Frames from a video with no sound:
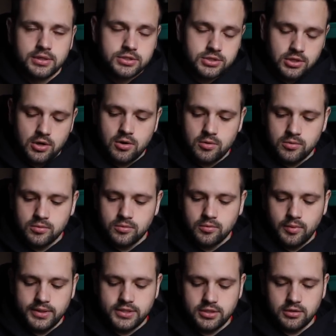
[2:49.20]
So
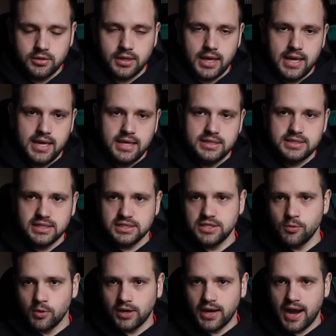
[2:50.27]
we took a
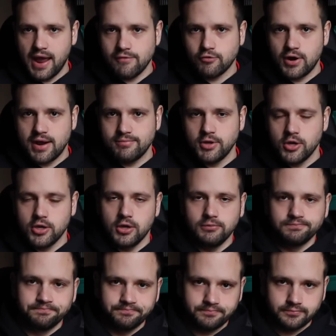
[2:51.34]
61 and a half gram yo-yo,
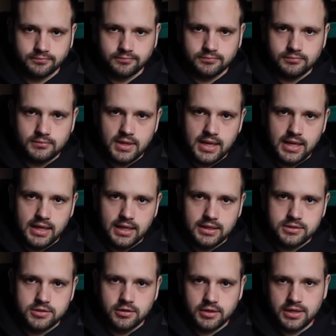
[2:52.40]

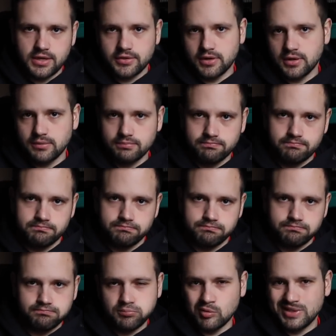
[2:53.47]
and took another
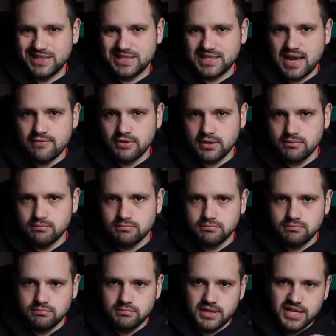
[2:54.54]

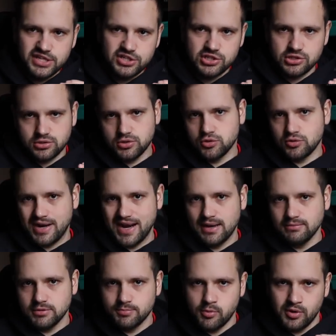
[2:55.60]
0.7-ish
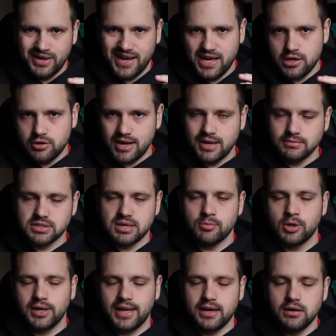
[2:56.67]
grams, 0.8 grams,
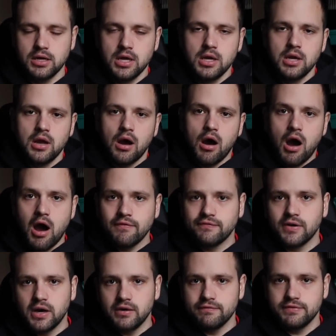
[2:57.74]
somewhere in there,
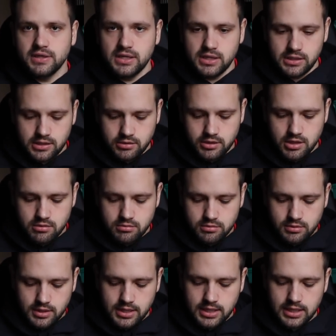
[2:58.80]
off of the yo-yo.
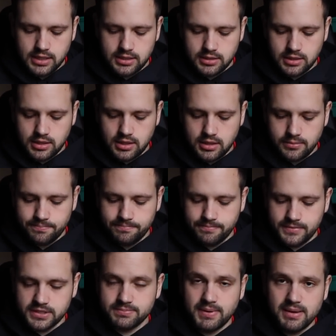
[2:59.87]
And uh,
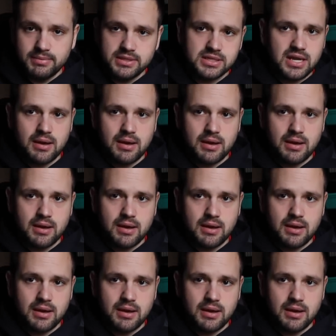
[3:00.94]
this baby's